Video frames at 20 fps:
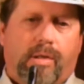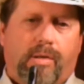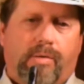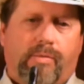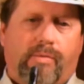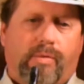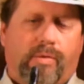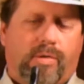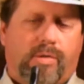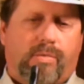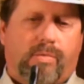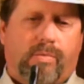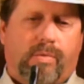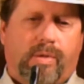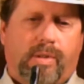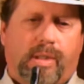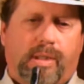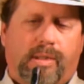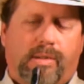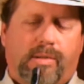The first
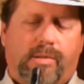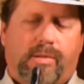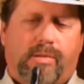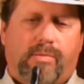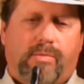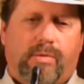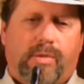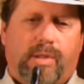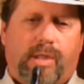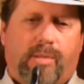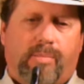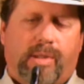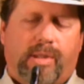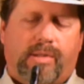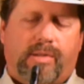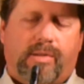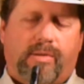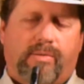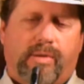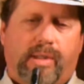one is how
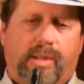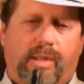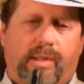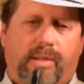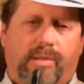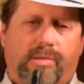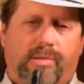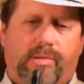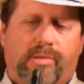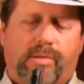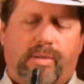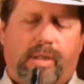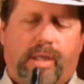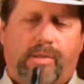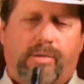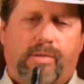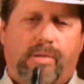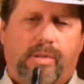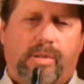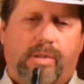much of it is
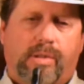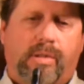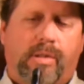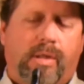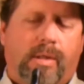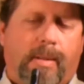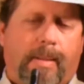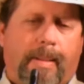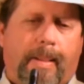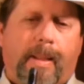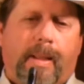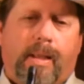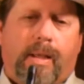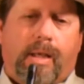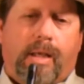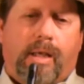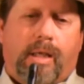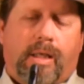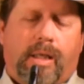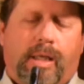nitrogen,
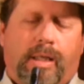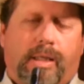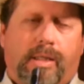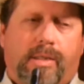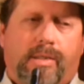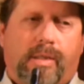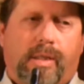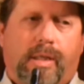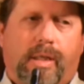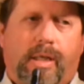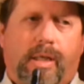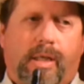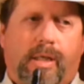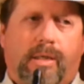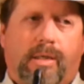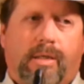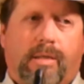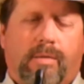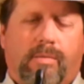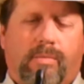and like I say,
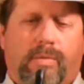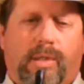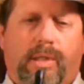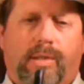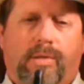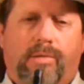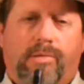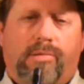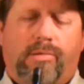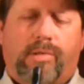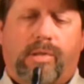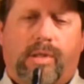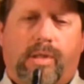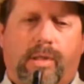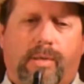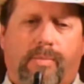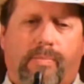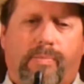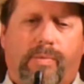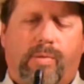we use
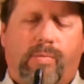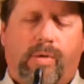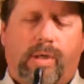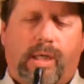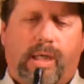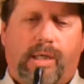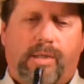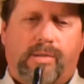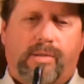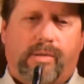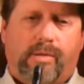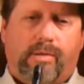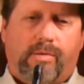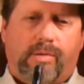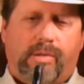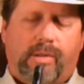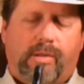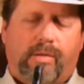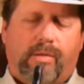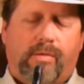
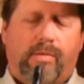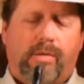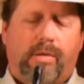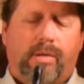2800